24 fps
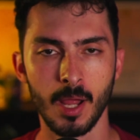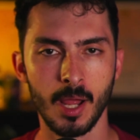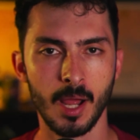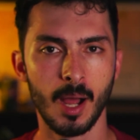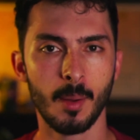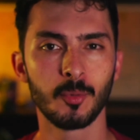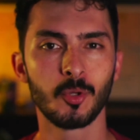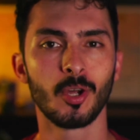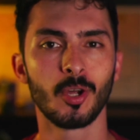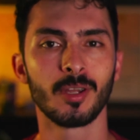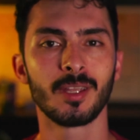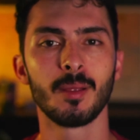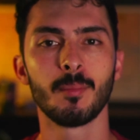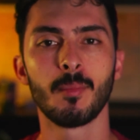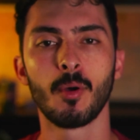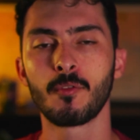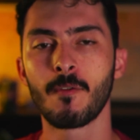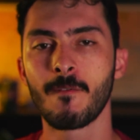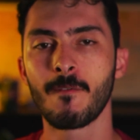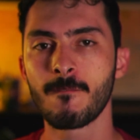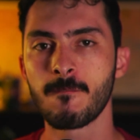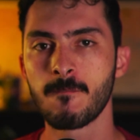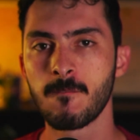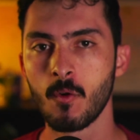I'm talking
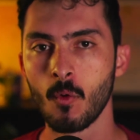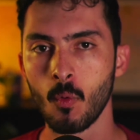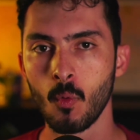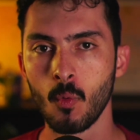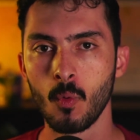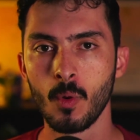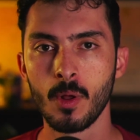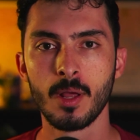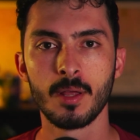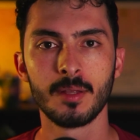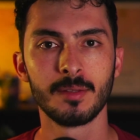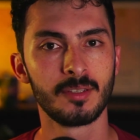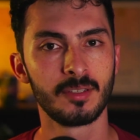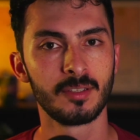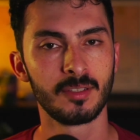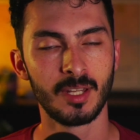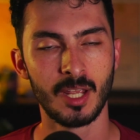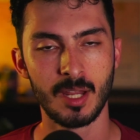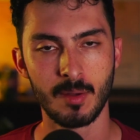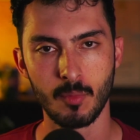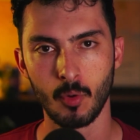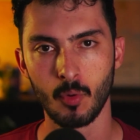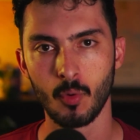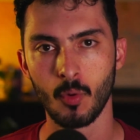about full
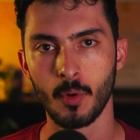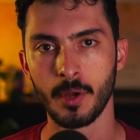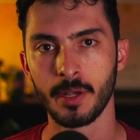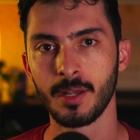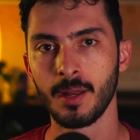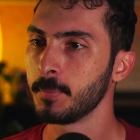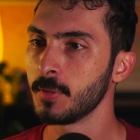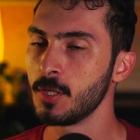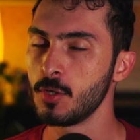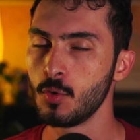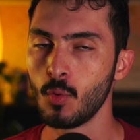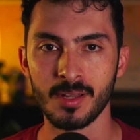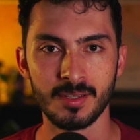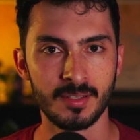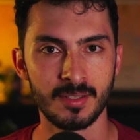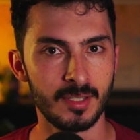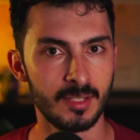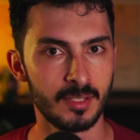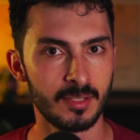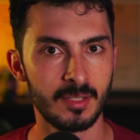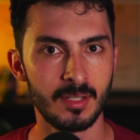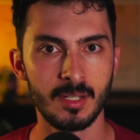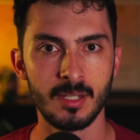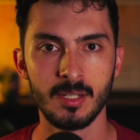stablecoin,
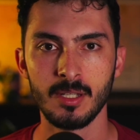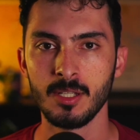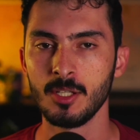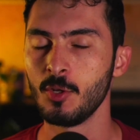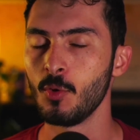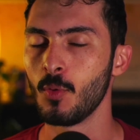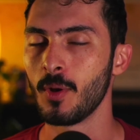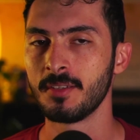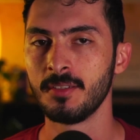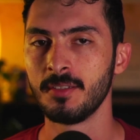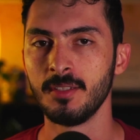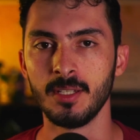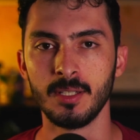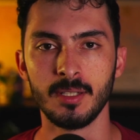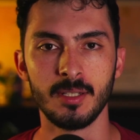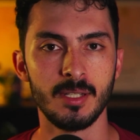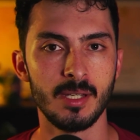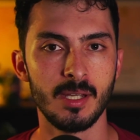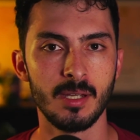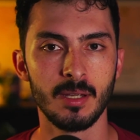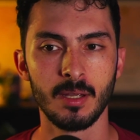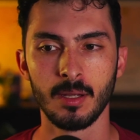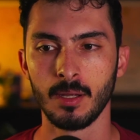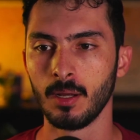USDC,
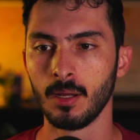USDT,